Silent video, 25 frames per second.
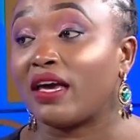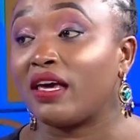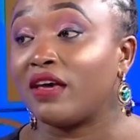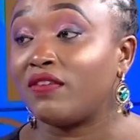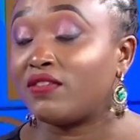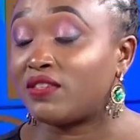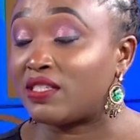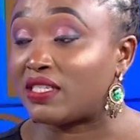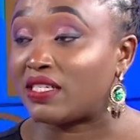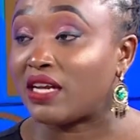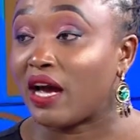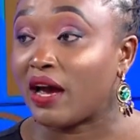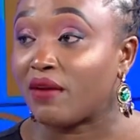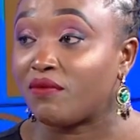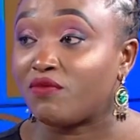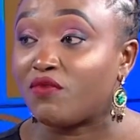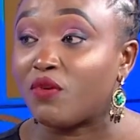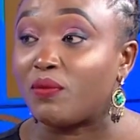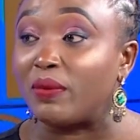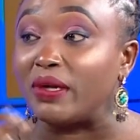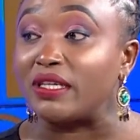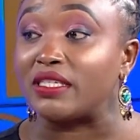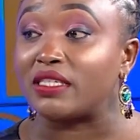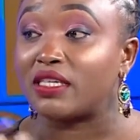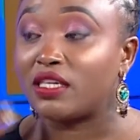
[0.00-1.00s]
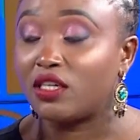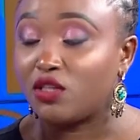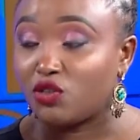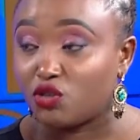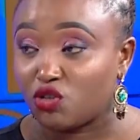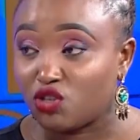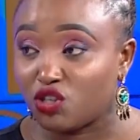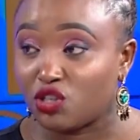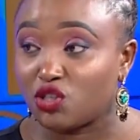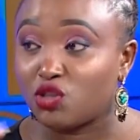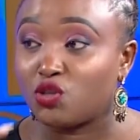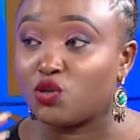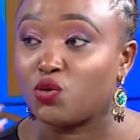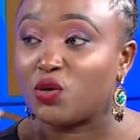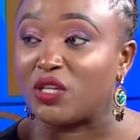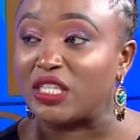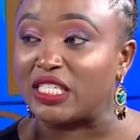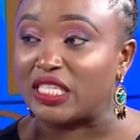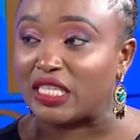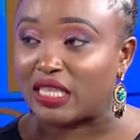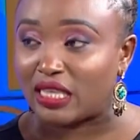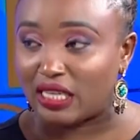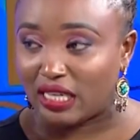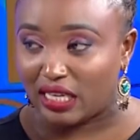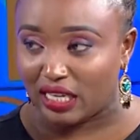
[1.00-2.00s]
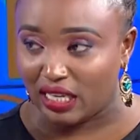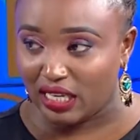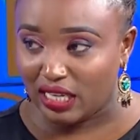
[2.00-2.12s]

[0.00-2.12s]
gives time for my skin to just do its thing.